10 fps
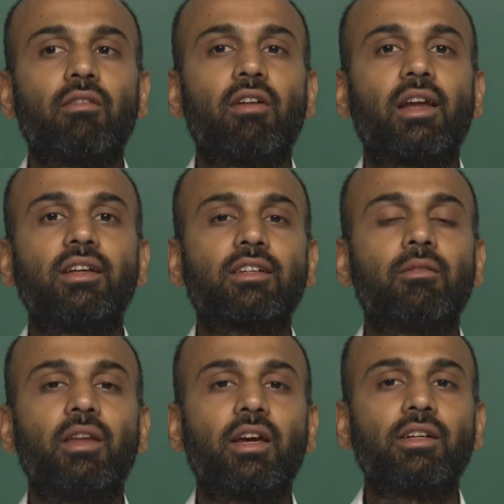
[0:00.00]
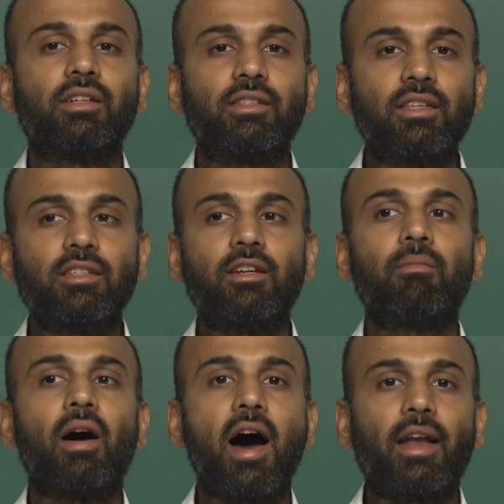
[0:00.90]
in the wireless communication
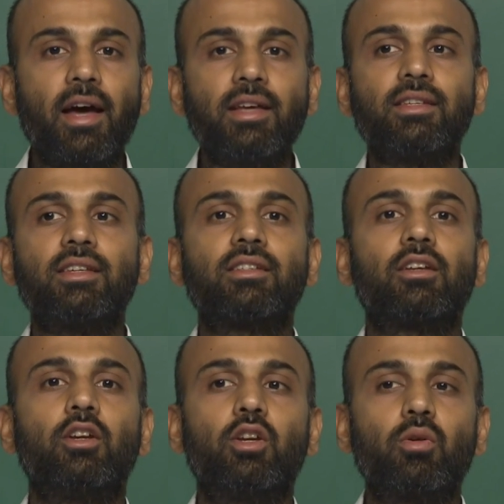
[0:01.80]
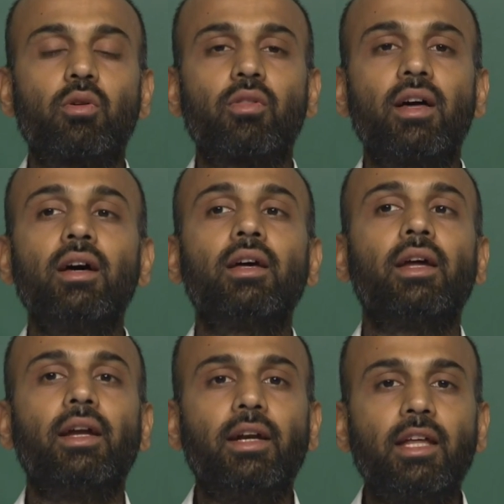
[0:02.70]
system arises due to the
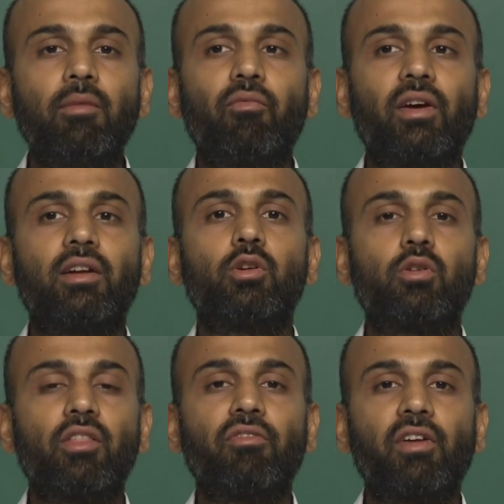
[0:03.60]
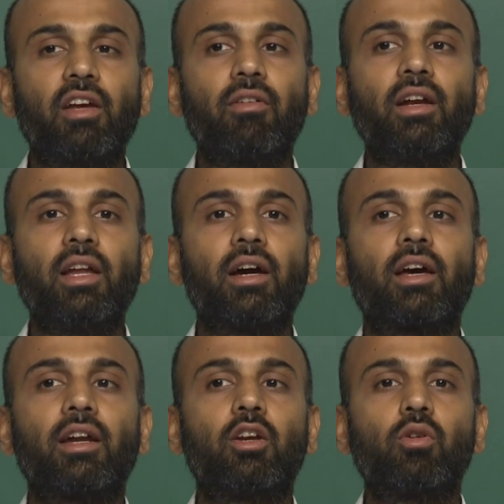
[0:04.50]
deep fade due to the frequently
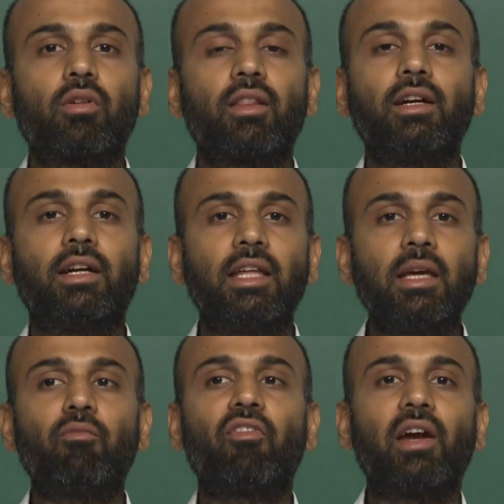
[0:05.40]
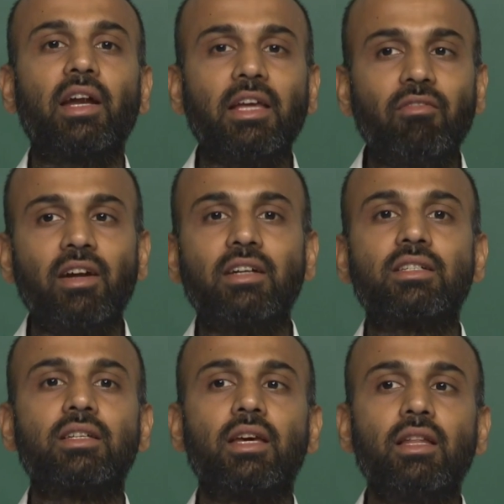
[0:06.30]
occurring due to the deep fade
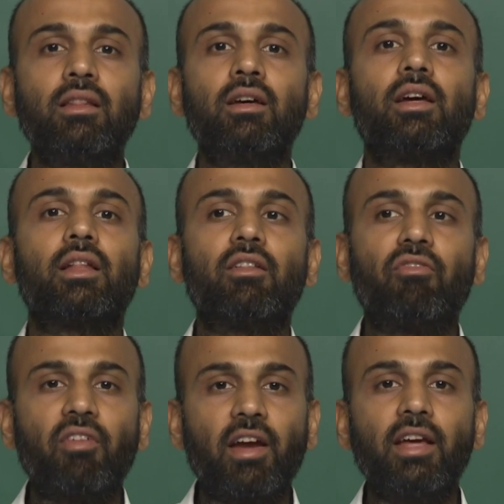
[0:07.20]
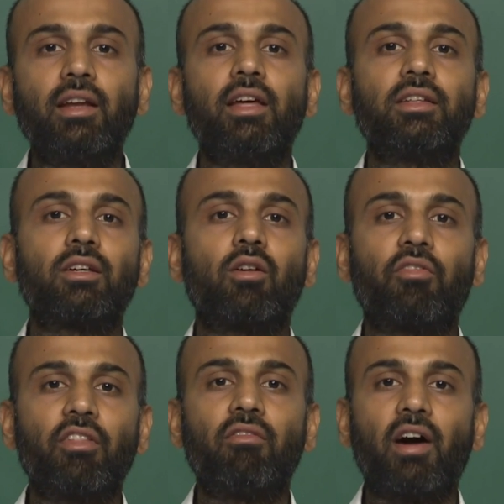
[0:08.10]
events in the fading nature
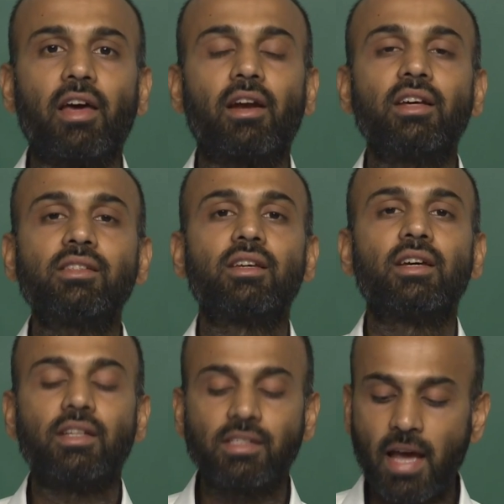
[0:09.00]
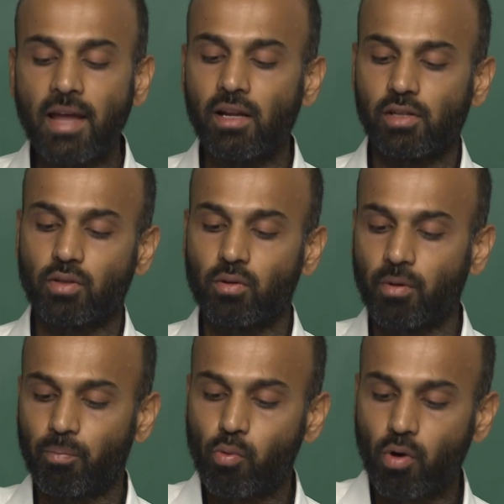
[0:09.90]
of the wireless channel. So,
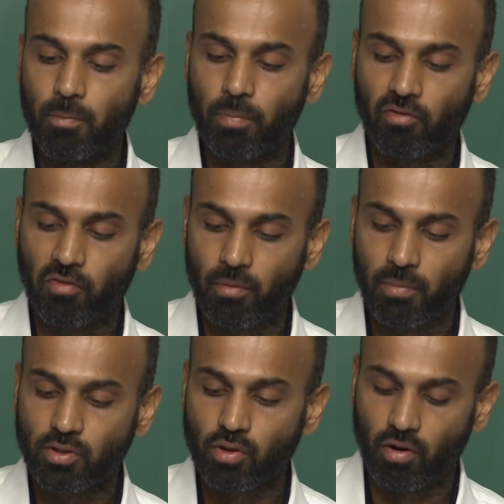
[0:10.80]
the poor performance